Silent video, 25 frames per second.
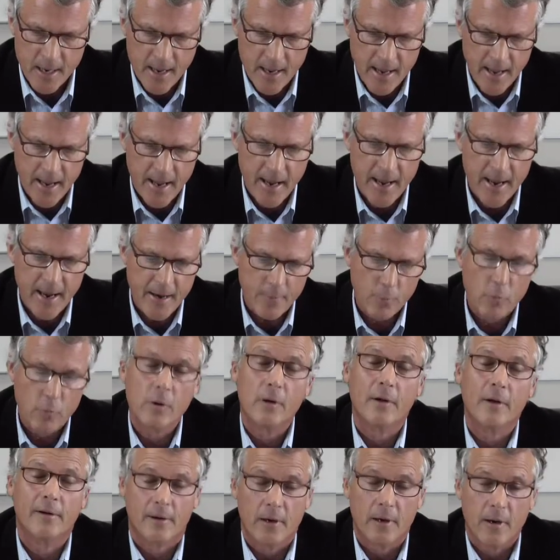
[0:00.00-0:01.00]
And
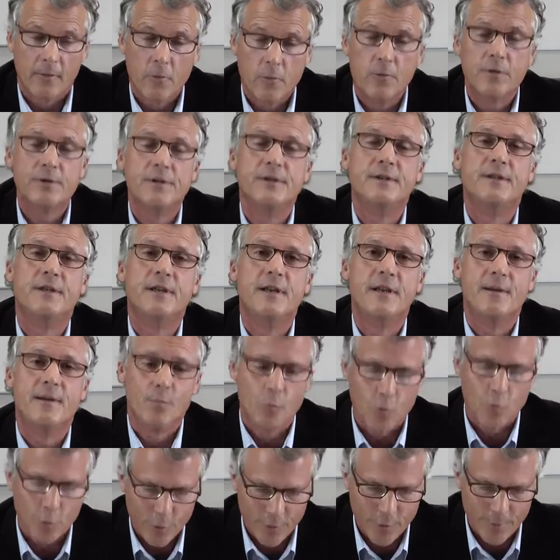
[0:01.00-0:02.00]
we'll, of course, see
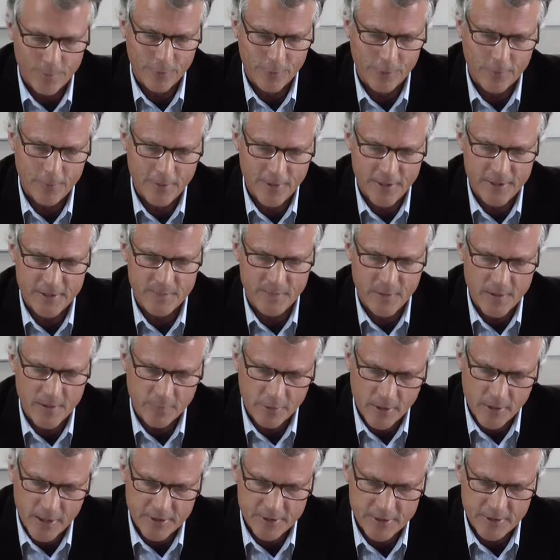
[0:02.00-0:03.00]
more employees be
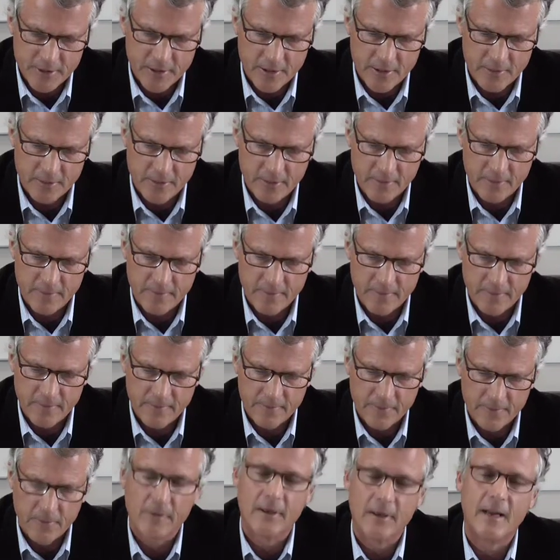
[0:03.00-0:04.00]
prosecuted
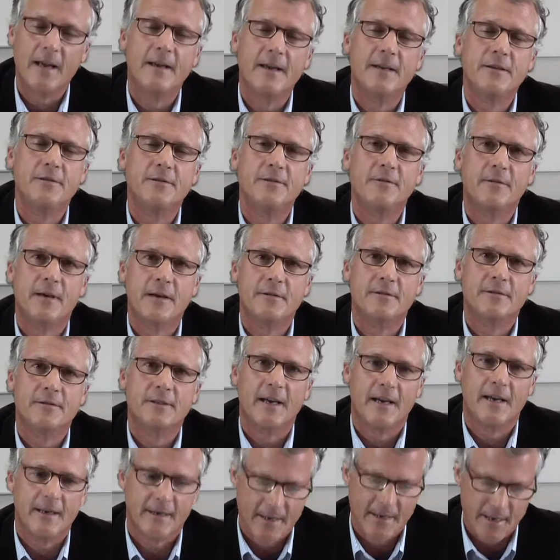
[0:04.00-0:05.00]
for lying to
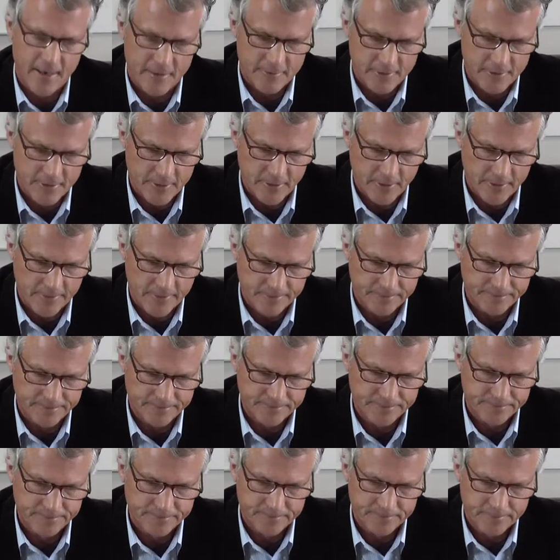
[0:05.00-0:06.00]
outside counsel.
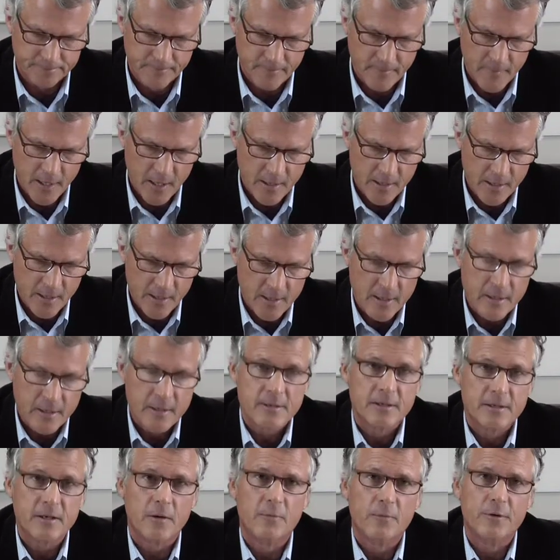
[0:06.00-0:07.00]

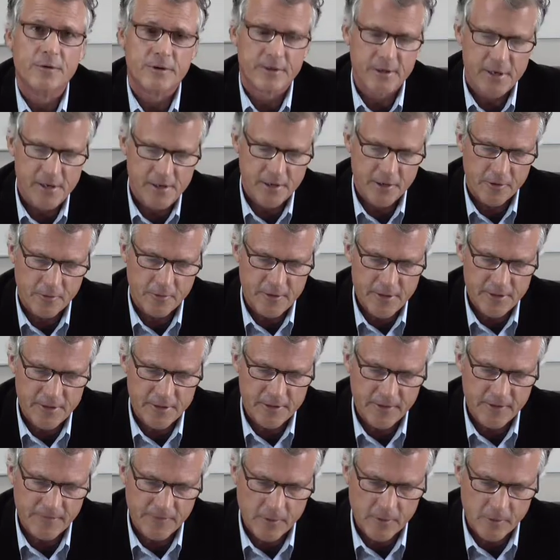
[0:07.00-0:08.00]
So we're seeing increased
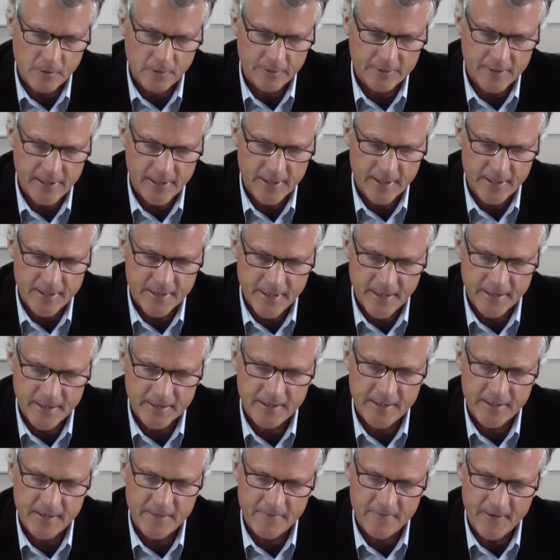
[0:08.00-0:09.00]
difficulty
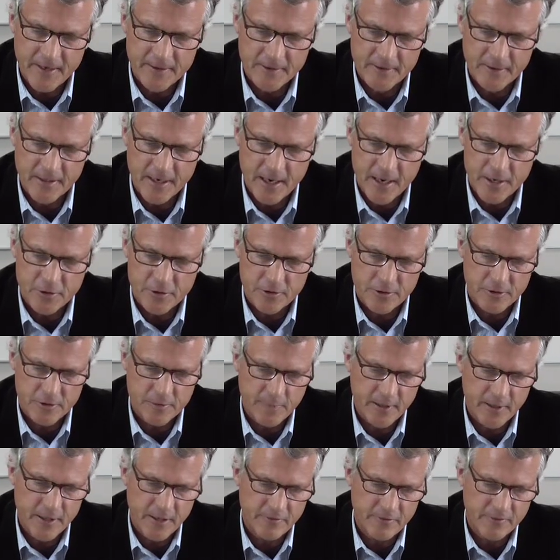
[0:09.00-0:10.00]
conducting investigations
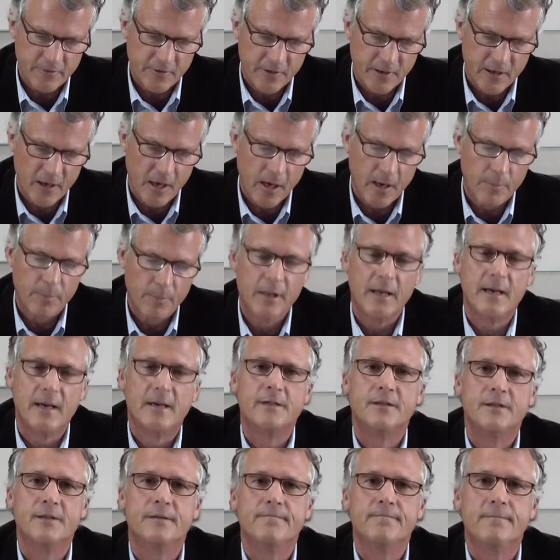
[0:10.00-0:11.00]
because of the
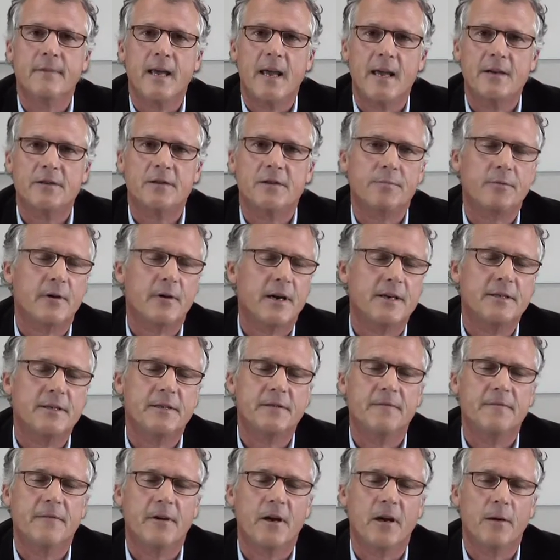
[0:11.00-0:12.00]
complex enterprise
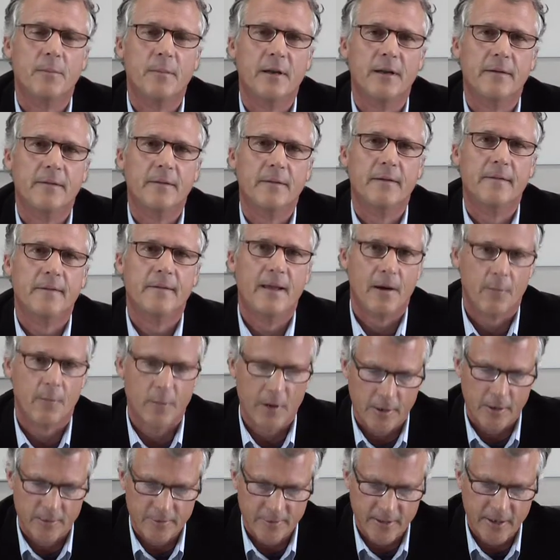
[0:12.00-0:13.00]
environment that we
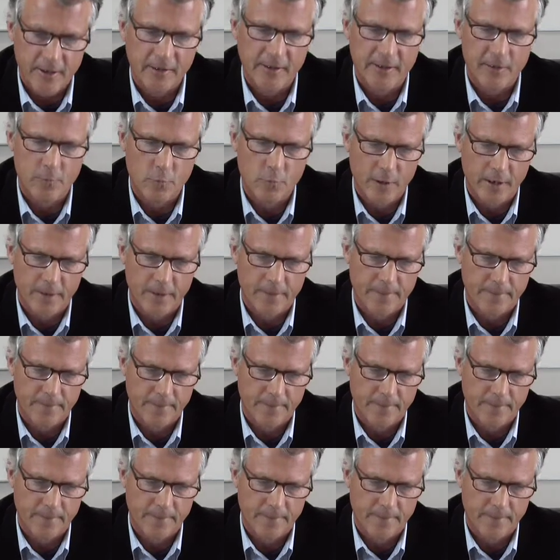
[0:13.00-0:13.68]
are dealing with.